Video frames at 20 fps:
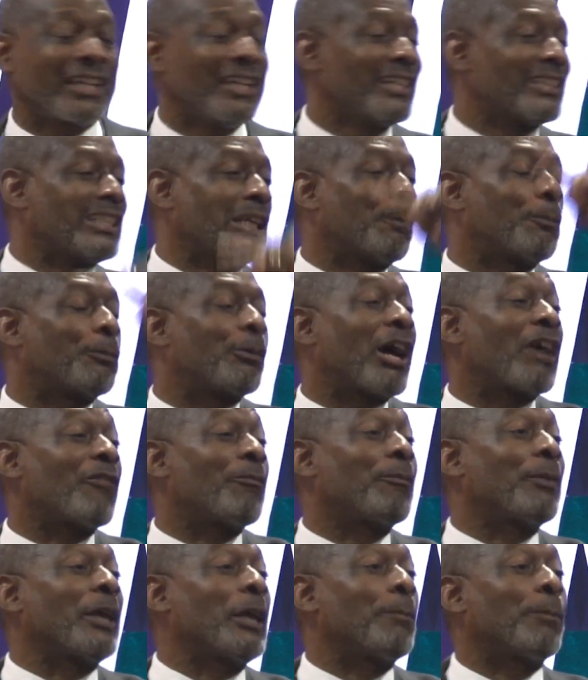deprive
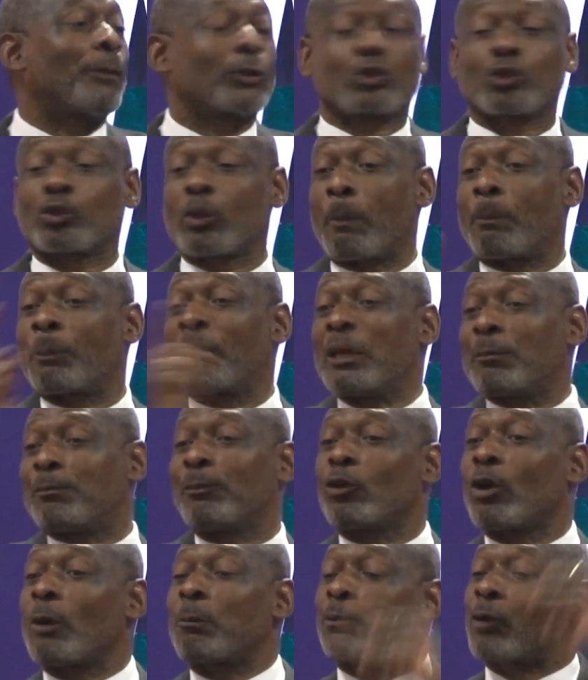people to the people
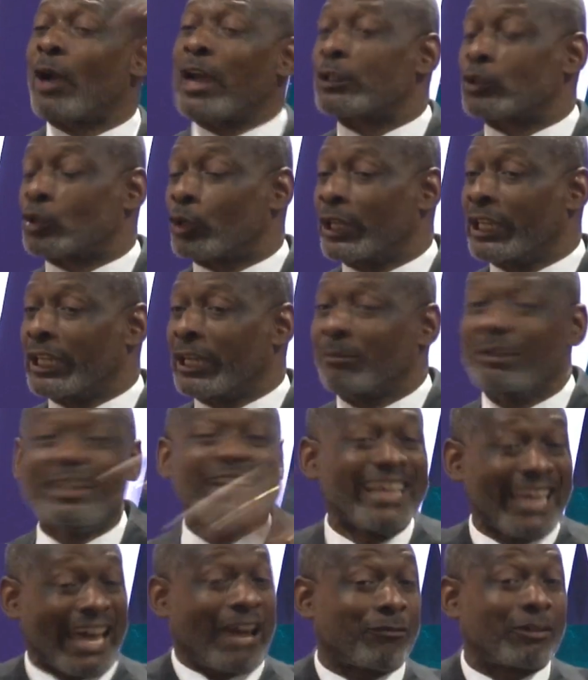who are praying to him
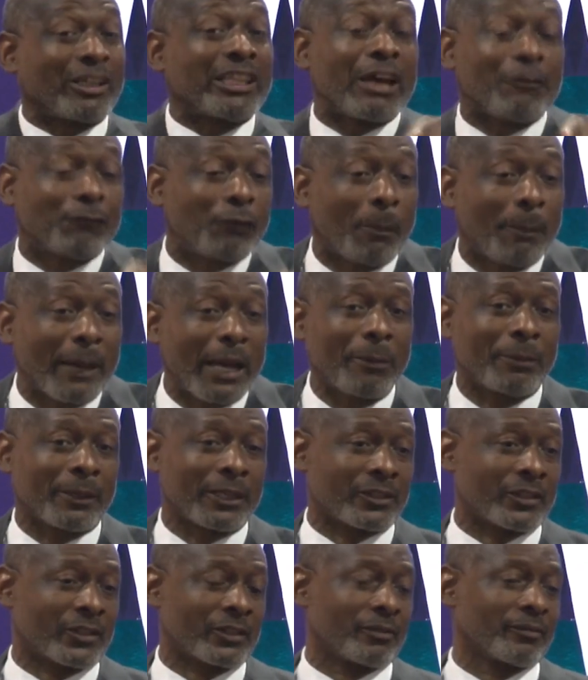every day for babies.